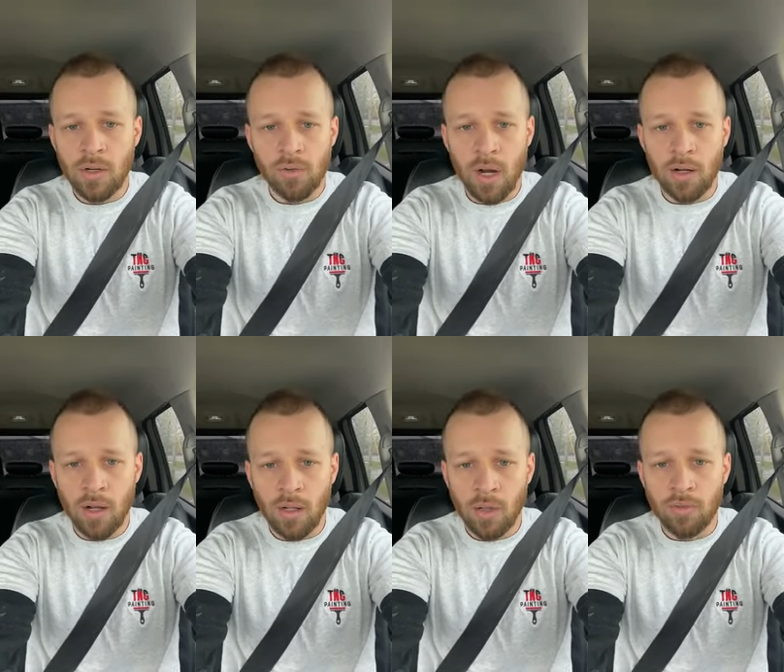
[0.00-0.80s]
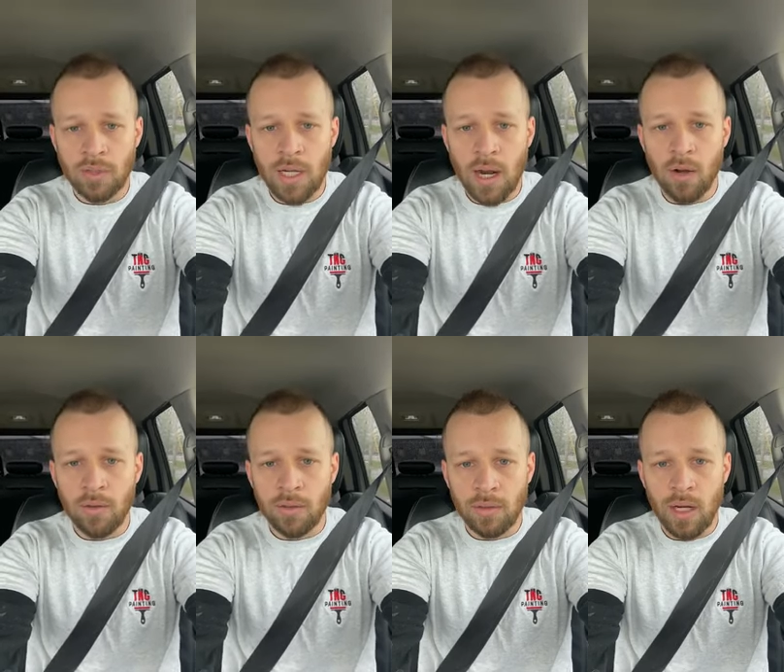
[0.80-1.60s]
running all over
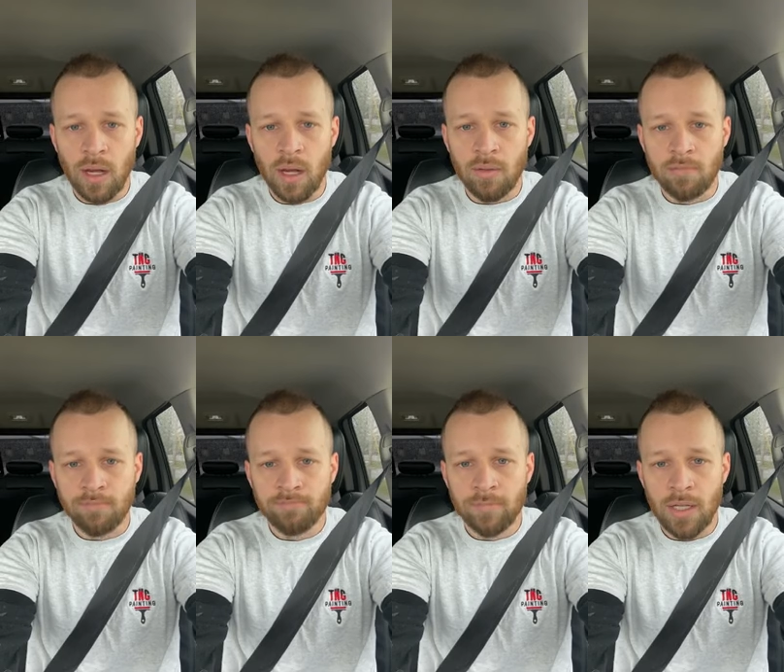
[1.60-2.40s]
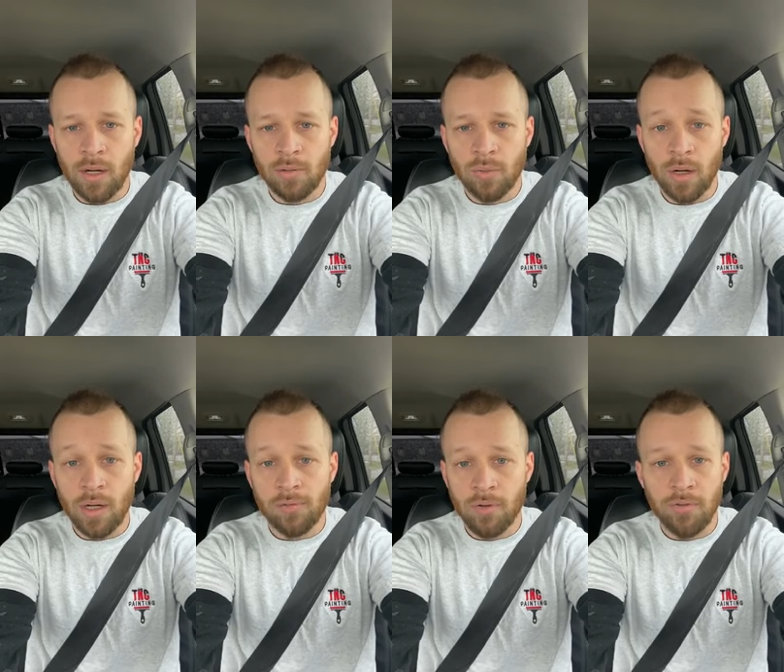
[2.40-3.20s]
town, you know,
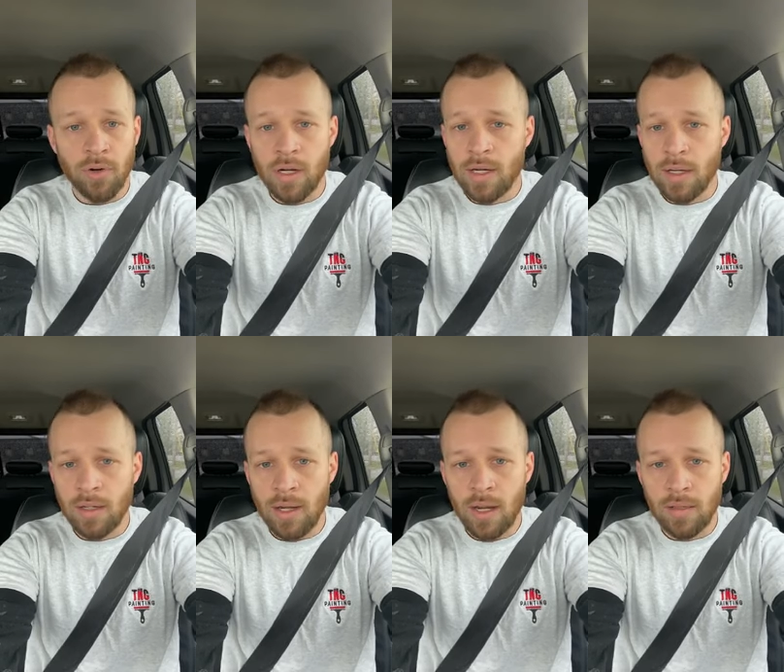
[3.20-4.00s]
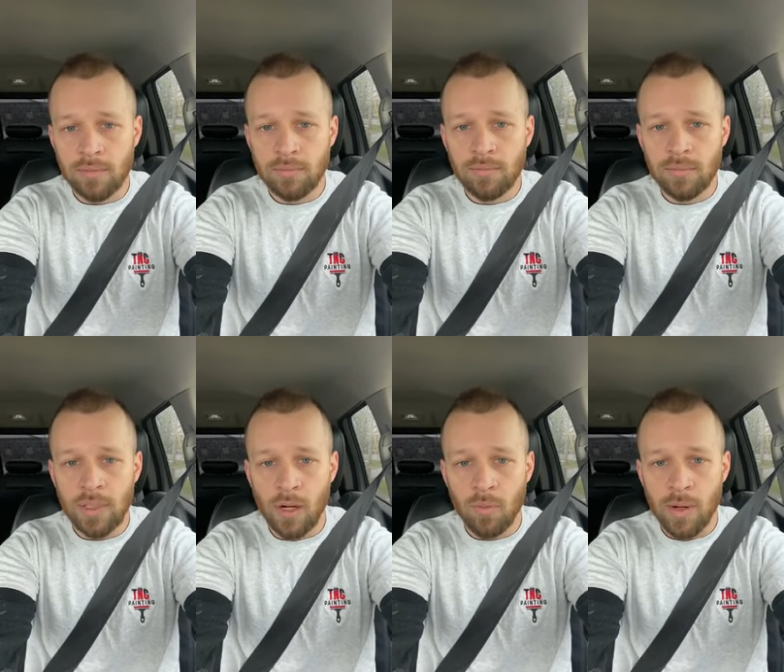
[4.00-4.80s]
working for free and
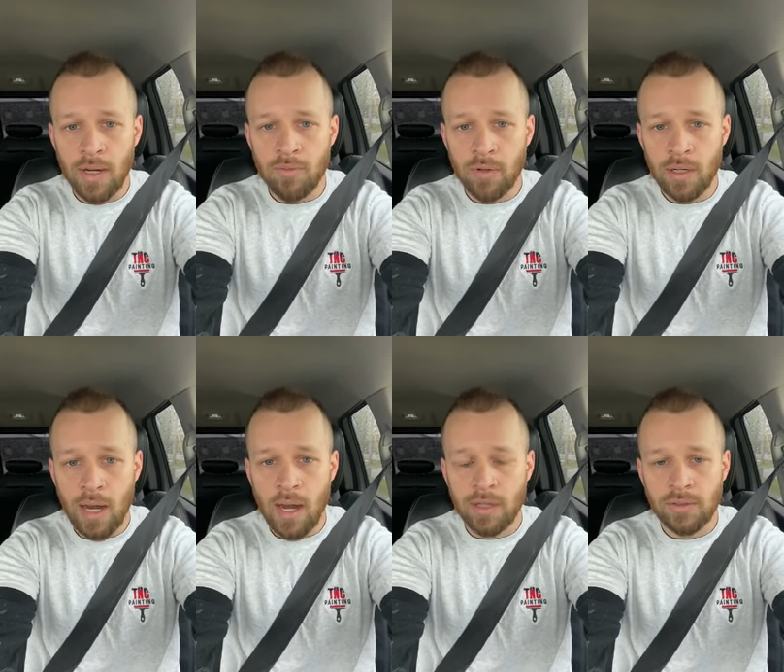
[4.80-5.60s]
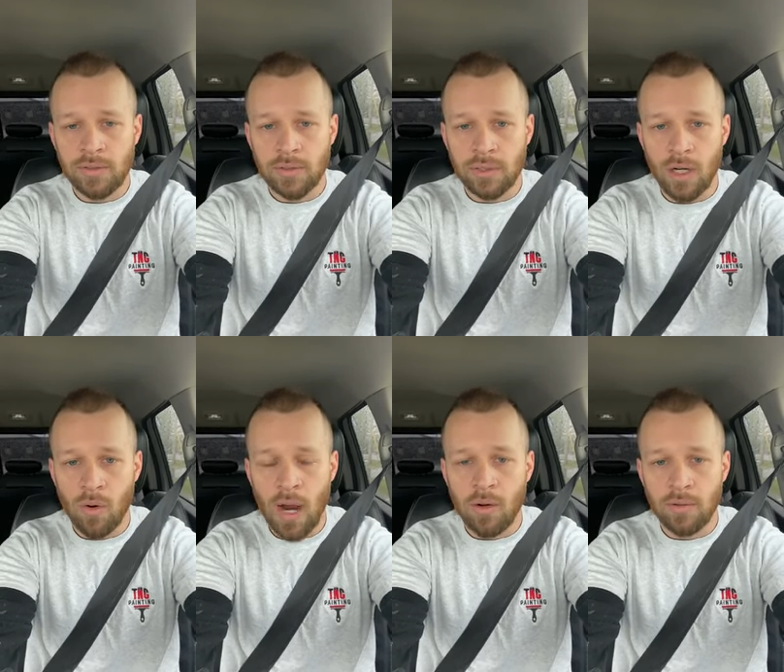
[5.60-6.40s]
you know, paying for gas just to
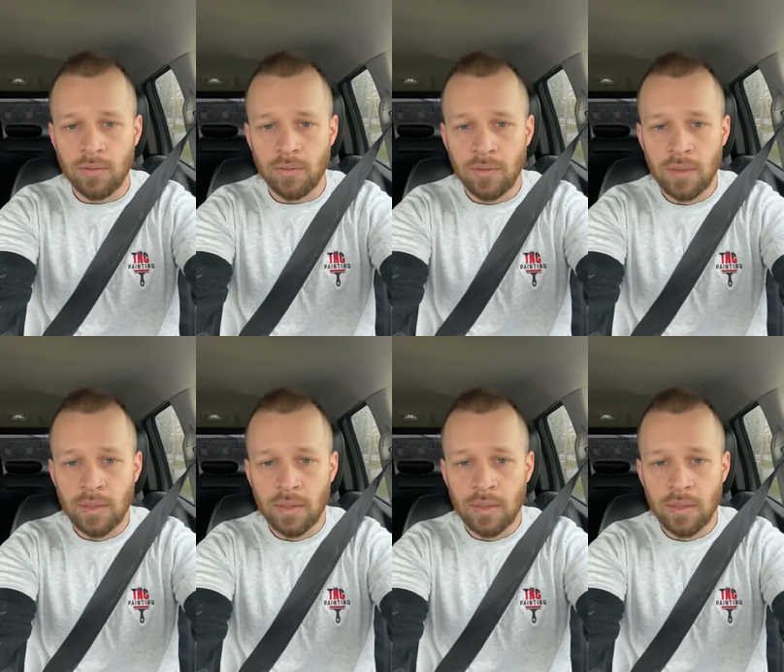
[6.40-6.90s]
go out and